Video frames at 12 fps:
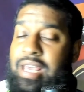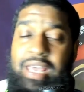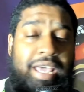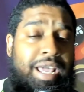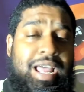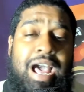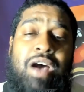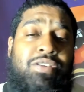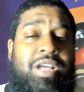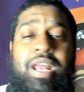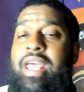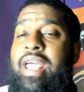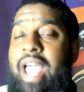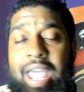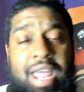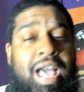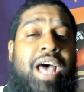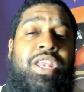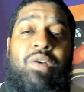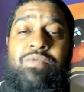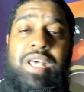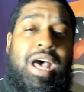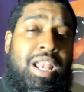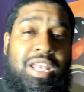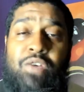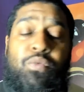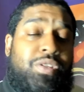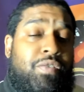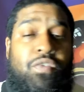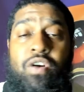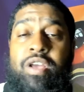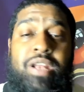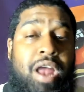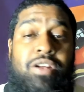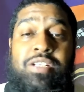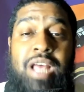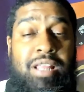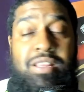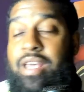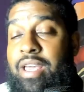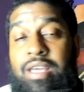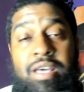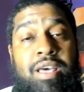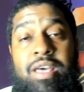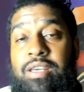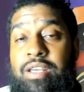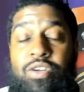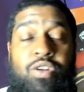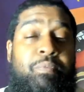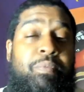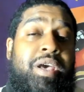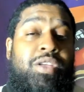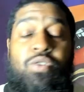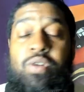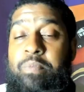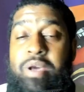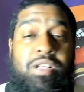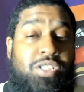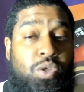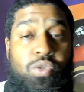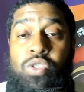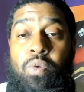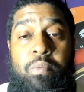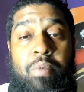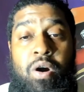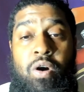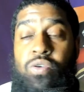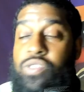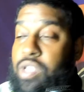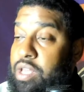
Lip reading: And Kyle Shanahan ain't got enough time left with the 49ers, I think. Because you'd have been in two Super Bowls.